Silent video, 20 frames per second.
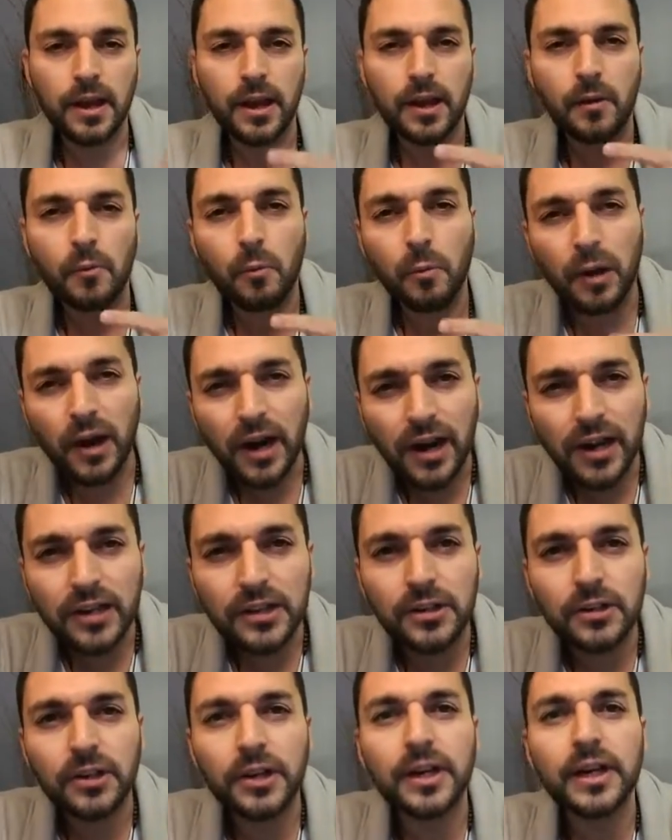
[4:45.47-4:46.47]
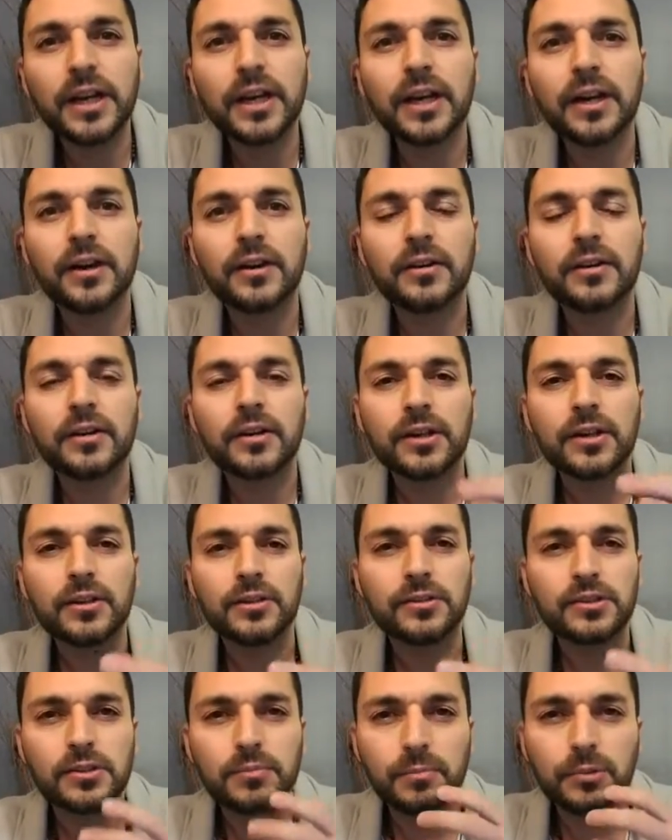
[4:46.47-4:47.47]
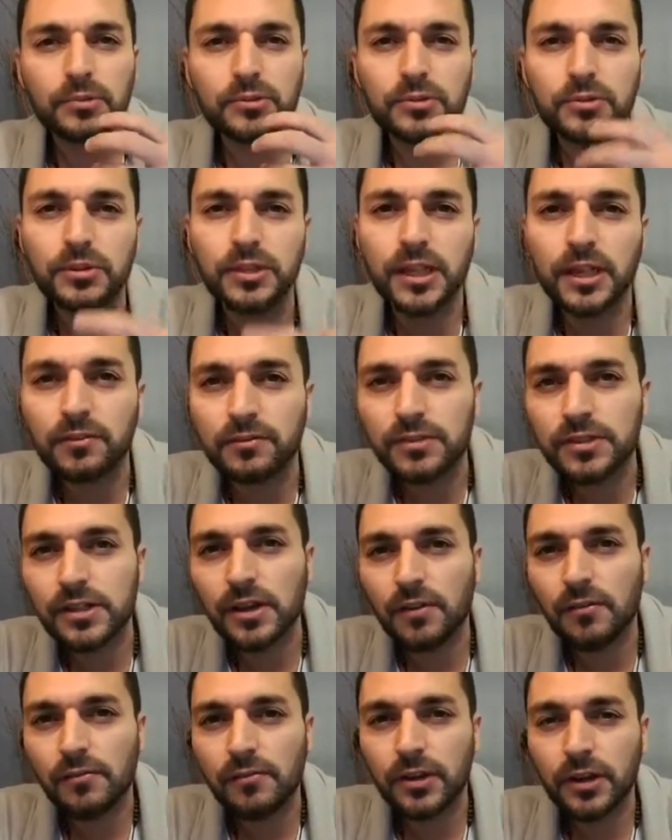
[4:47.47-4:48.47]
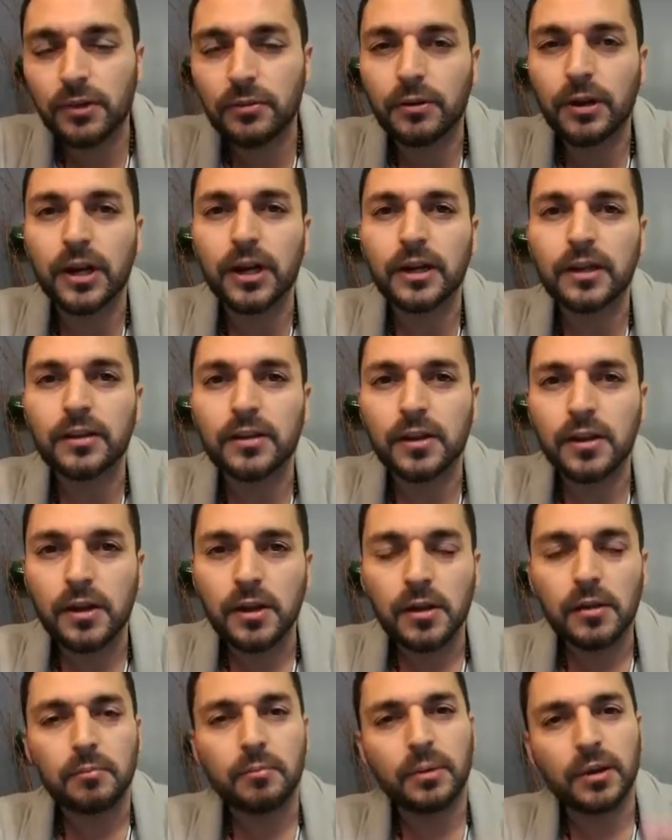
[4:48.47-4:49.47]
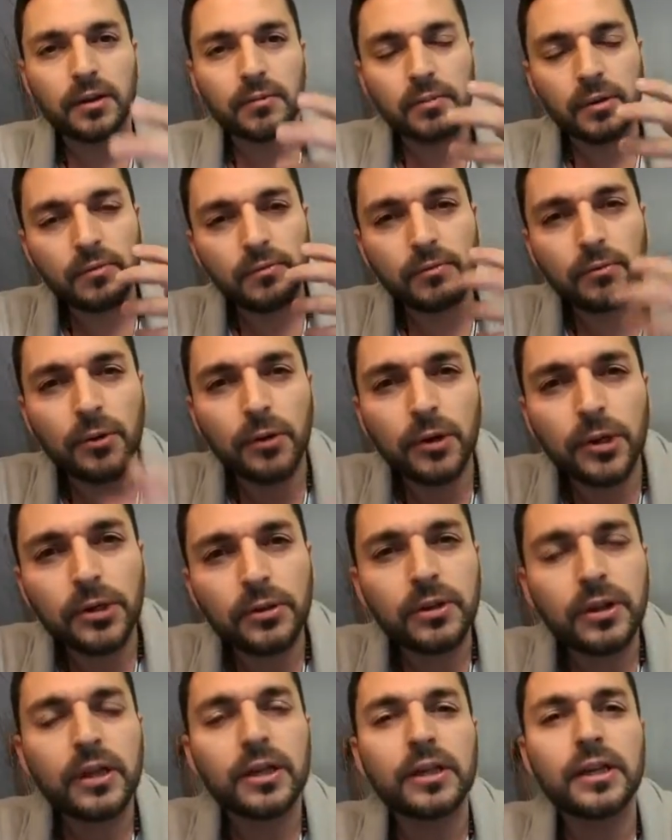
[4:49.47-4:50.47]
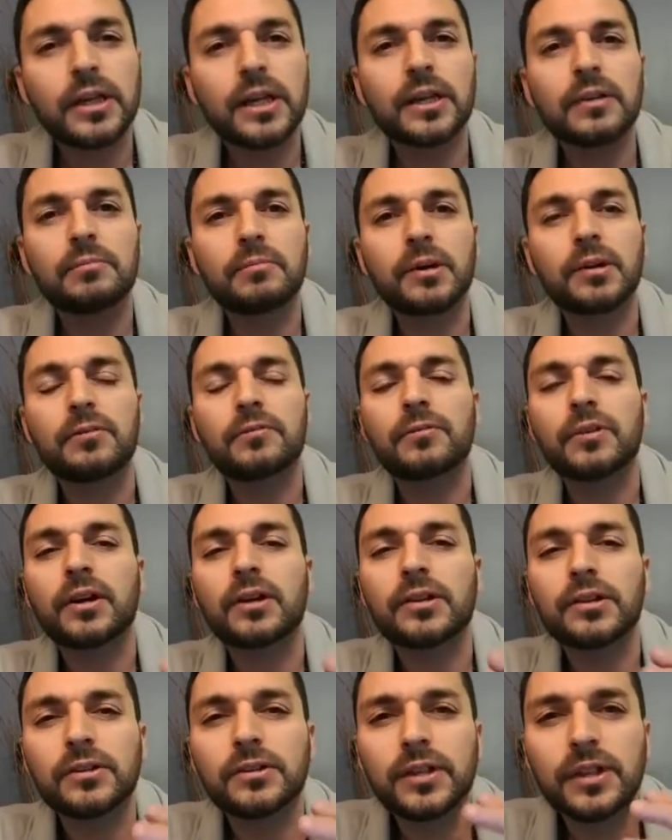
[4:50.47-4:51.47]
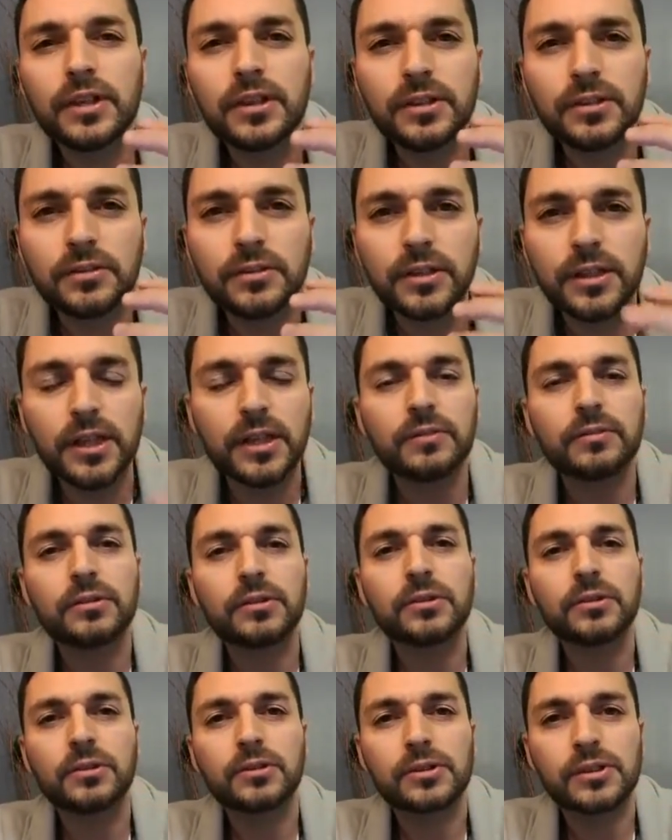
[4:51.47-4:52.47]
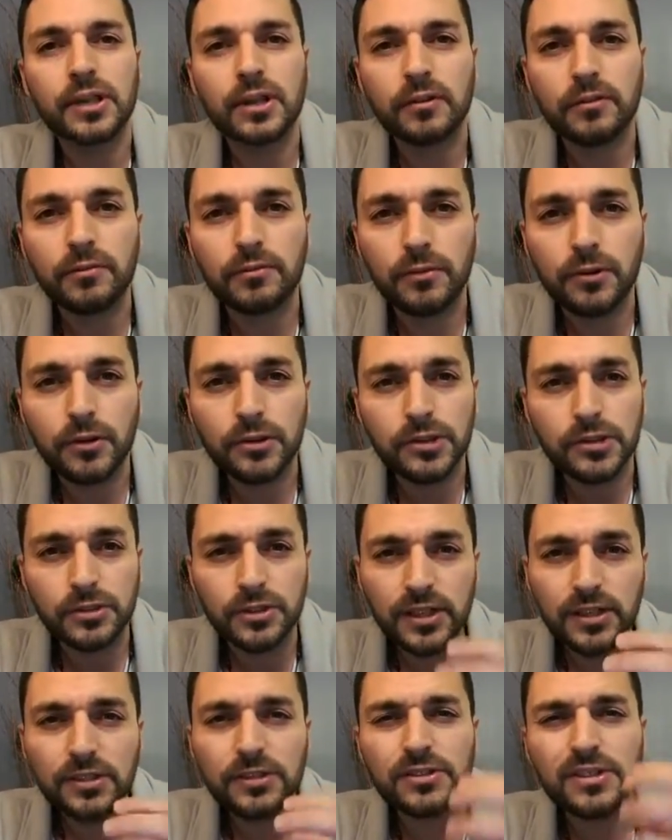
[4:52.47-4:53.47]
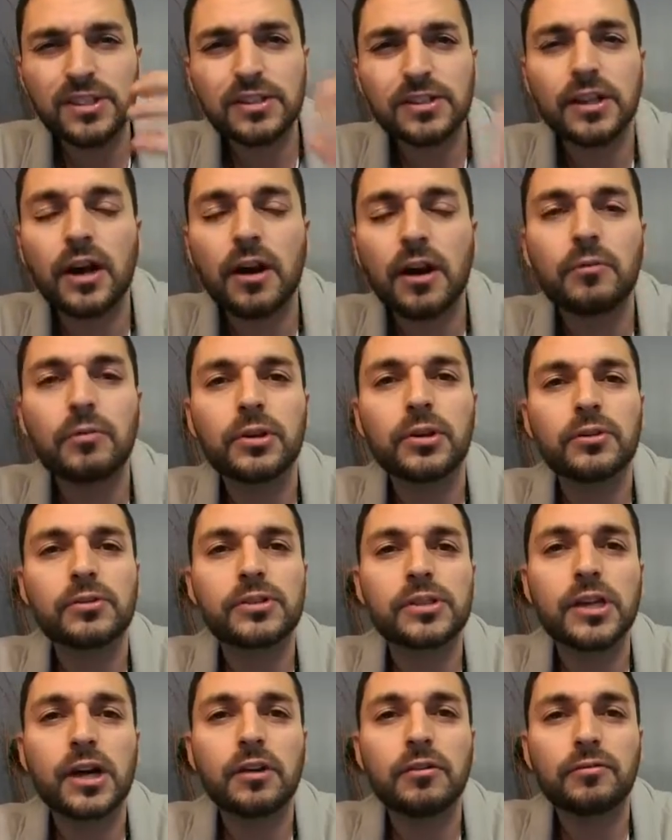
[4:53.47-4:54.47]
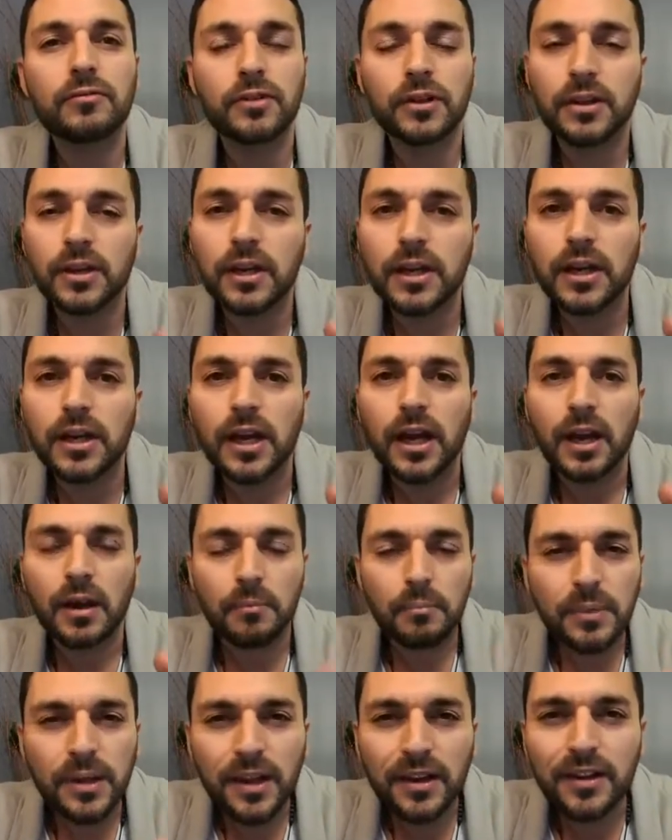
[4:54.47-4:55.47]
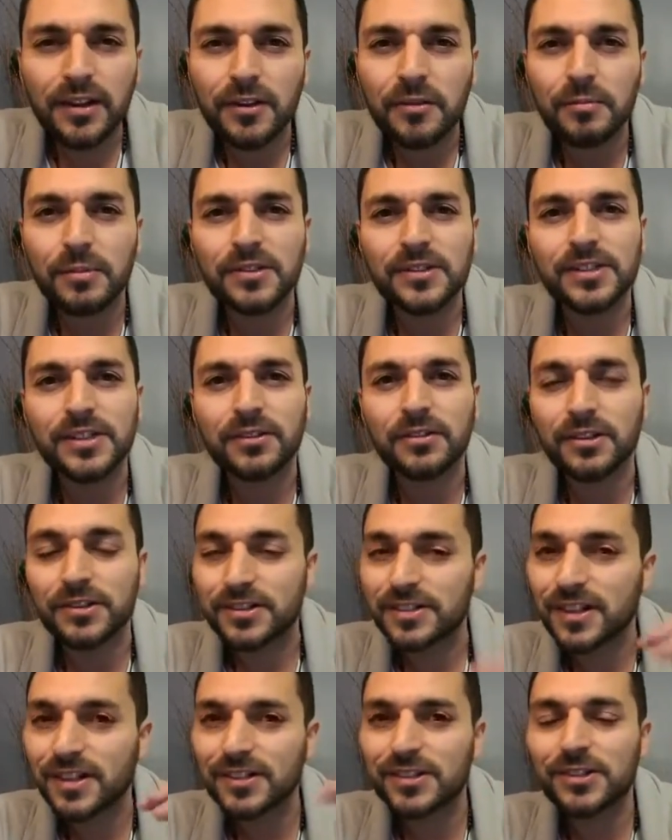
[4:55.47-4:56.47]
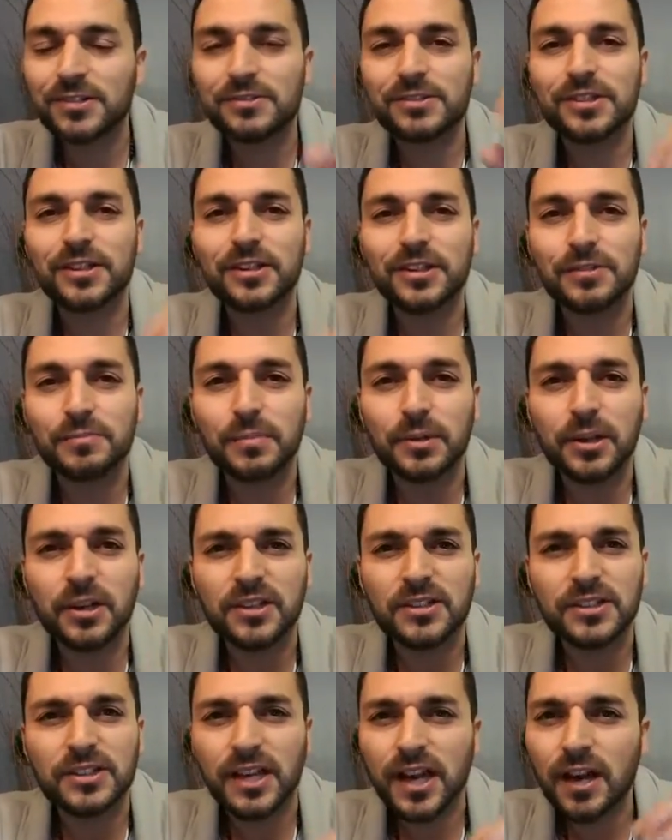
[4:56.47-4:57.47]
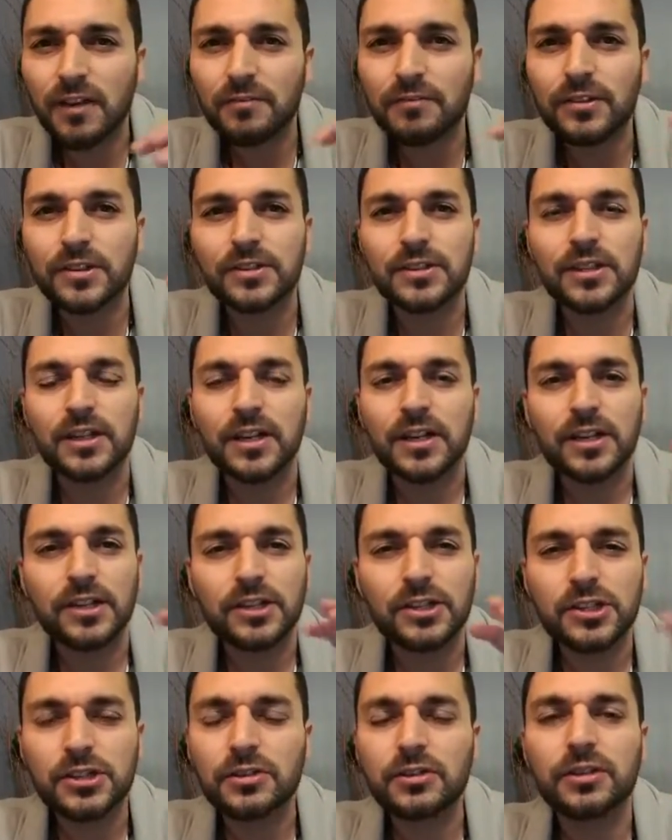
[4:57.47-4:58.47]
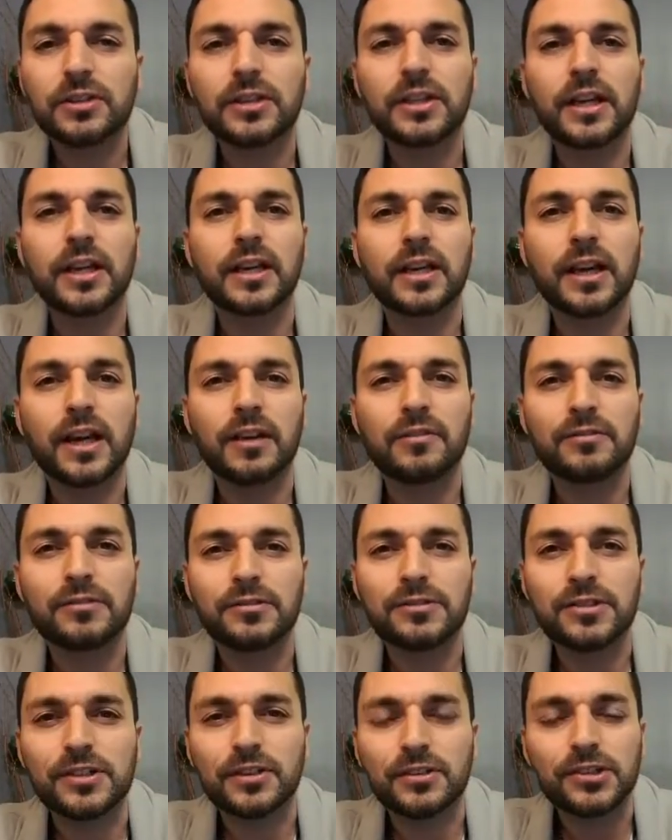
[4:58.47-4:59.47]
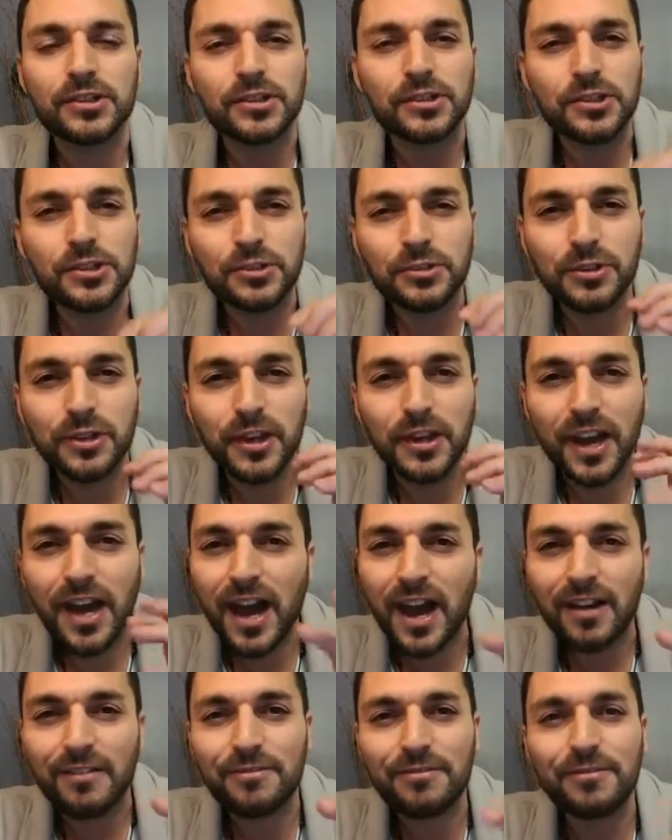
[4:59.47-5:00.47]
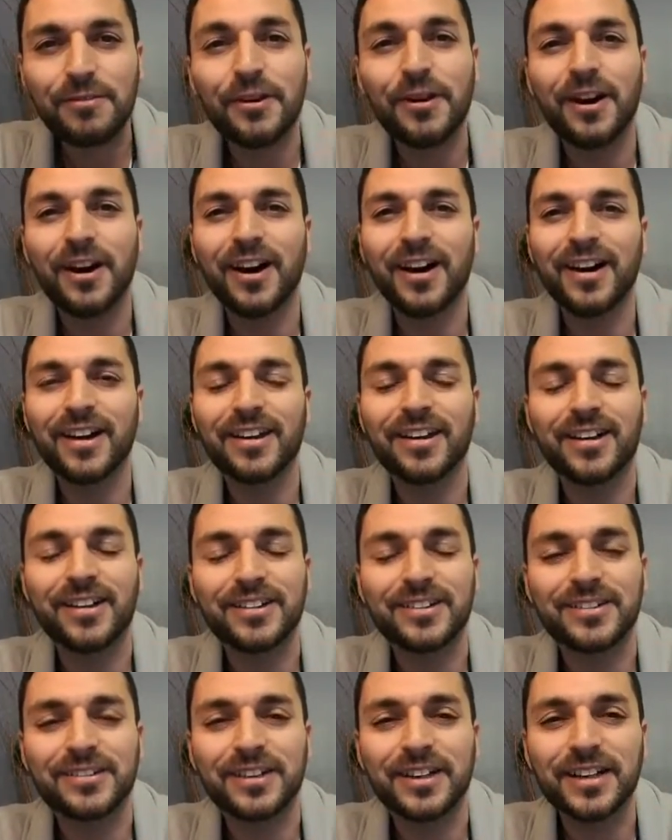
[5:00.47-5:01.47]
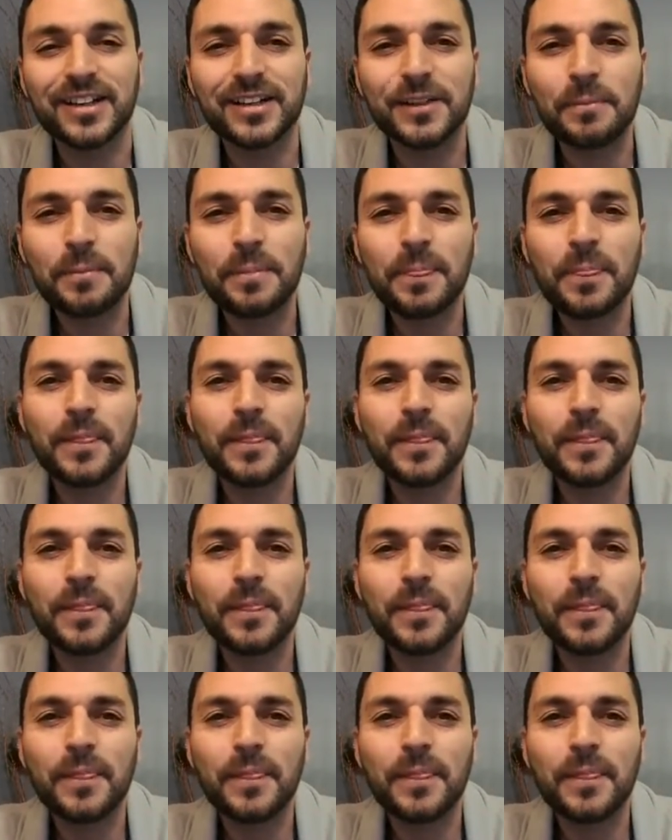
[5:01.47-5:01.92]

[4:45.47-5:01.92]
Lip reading: And while you're here, you're supposed to give something, right? But before you can give, my friend, you need to give to yourself first. You need to sit down with yourself and be a little bit serious. Not too serious, because you shouldn't take life too serious. You should laugh a lot, right?